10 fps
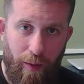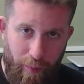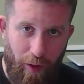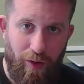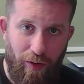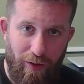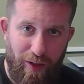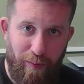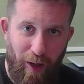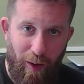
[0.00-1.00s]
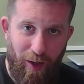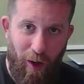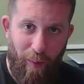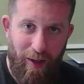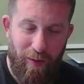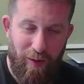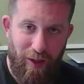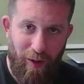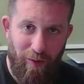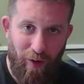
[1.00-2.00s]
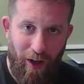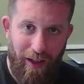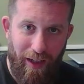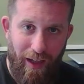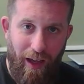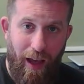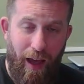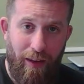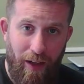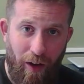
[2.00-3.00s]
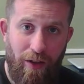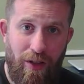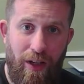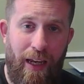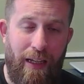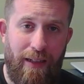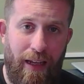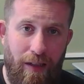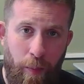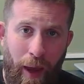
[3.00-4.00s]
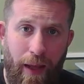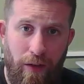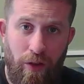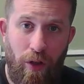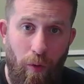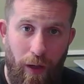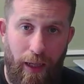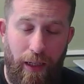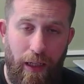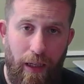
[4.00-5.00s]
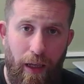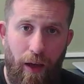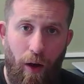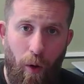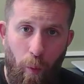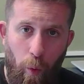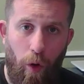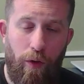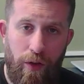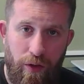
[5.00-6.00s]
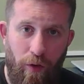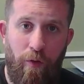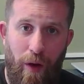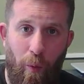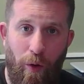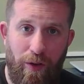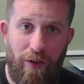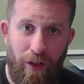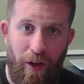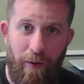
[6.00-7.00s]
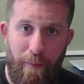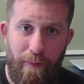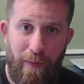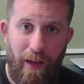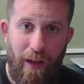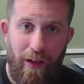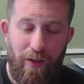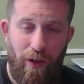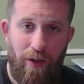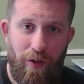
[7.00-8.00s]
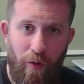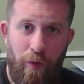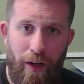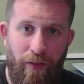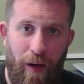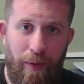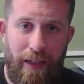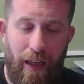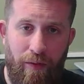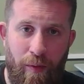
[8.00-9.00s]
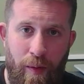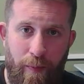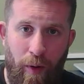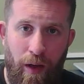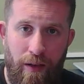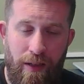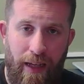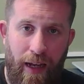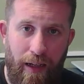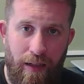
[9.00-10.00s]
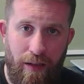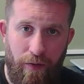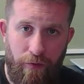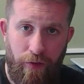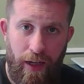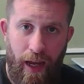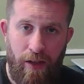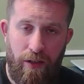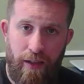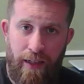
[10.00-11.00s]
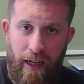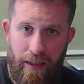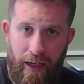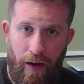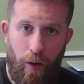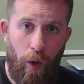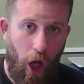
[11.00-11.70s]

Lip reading: Post your answers below in the comments. We'll see who's right. And the answer is it depends solely on what the software wants to do. So the software developers out there, my understanding is that Freeagent and TaxCalc will